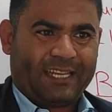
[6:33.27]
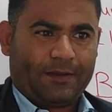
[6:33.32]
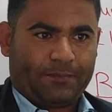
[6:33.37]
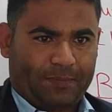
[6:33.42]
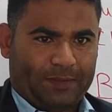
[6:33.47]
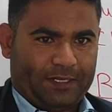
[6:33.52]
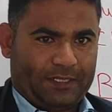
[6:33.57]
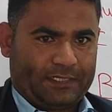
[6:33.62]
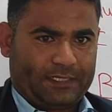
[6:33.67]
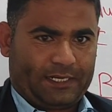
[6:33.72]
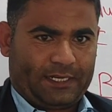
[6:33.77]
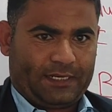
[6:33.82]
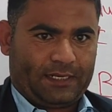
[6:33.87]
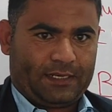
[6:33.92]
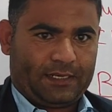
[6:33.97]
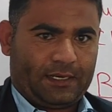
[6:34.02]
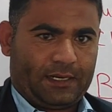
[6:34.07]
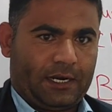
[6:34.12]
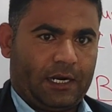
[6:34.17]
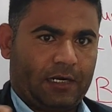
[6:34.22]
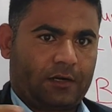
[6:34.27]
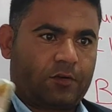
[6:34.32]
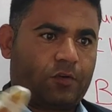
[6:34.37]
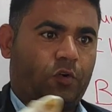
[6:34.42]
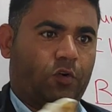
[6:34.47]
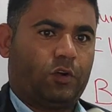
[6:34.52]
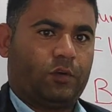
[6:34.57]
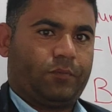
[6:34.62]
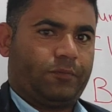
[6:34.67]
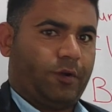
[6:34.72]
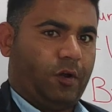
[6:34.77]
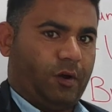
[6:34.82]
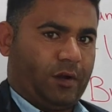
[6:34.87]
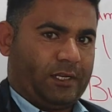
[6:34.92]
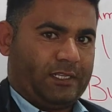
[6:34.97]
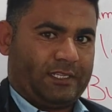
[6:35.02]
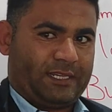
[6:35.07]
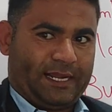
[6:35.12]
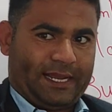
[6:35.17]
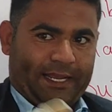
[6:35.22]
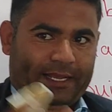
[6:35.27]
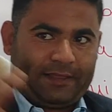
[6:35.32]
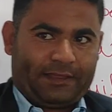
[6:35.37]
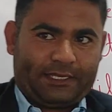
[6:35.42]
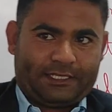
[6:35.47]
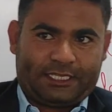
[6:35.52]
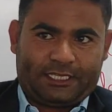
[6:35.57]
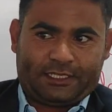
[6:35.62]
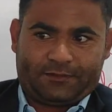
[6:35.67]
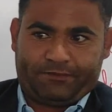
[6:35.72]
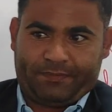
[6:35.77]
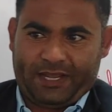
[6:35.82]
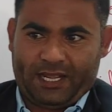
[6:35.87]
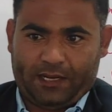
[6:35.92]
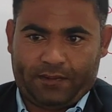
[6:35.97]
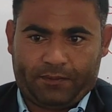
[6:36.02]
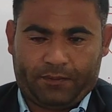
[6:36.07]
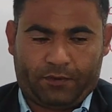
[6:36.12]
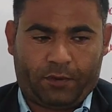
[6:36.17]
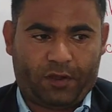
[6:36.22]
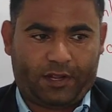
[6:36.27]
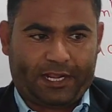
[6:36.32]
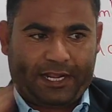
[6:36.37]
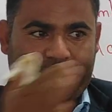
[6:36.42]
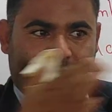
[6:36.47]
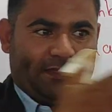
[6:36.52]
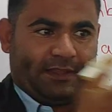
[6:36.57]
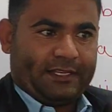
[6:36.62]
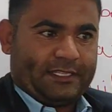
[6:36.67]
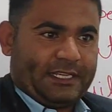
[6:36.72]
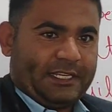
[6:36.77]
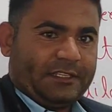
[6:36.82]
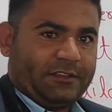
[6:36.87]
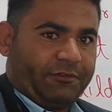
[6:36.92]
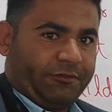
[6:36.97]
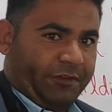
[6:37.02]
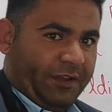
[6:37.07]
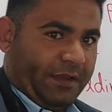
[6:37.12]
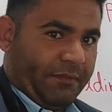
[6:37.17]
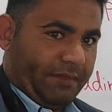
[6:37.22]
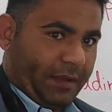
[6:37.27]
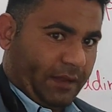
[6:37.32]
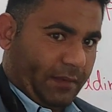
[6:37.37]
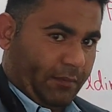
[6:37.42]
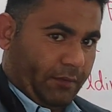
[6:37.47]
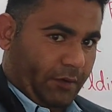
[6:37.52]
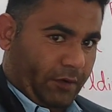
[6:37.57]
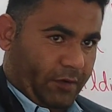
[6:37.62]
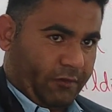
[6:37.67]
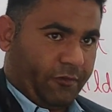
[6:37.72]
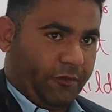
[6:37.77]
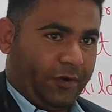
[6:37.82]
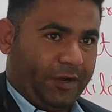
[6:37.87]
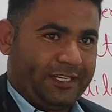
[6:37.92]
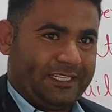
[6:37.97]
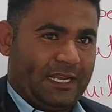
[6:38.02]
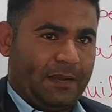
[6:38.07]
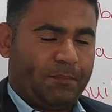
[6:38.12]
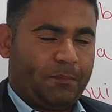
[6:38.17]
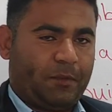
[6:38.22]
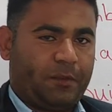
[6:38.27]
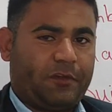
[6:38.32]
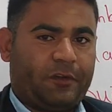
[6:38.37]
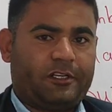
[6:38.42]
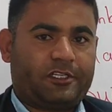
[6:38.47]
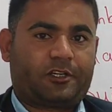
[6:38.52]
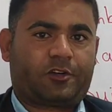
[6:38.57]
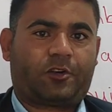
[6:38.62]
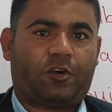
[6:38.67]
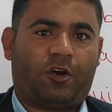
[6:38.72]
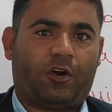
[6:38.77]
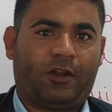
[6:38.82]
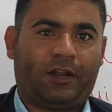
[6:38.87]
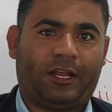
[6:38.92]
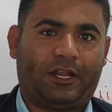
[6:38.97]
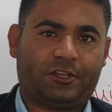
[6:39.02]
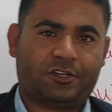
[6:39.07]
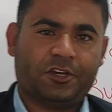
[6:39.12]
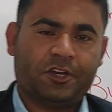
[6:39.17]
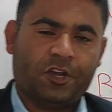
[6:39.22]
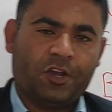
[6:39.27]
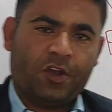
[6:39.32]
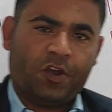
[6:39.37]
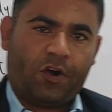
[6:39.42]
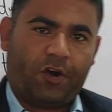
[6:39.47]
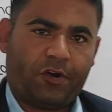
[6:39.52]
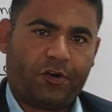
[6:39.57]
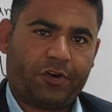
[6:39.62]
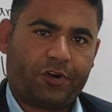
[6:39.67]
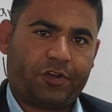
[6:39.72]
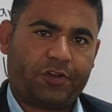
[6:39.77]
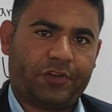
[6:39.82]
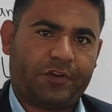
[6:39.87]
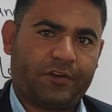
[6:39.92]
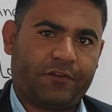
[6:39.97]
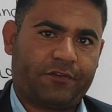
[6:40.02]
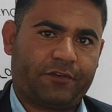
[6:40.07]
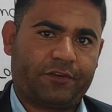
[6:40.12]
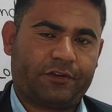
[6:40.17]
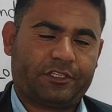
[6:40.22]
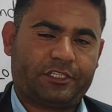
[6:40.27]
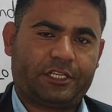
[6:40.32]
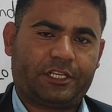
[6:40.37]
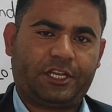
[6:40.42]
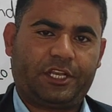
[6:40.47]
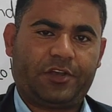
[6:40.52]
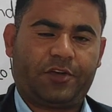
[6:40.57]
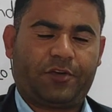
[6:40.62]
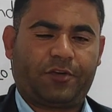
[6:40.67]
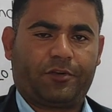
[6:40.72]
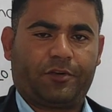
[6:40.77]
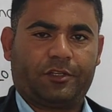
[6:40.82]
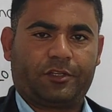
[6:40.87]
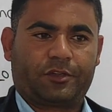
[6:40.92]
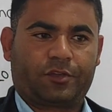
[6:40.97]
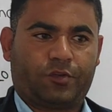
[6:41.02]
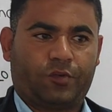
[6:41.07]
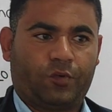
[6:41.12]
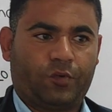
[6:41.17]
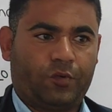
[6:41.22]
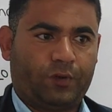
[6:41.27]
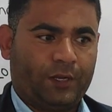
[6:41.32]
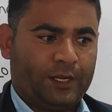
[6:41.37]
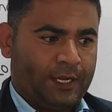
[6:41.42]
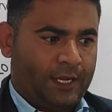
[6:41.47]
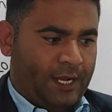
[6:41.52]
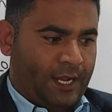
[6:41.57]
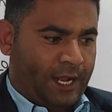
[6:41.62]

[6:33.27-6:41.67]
building are called blocks. Like this is male block and this is female block. For example, there is a college or a university or a school,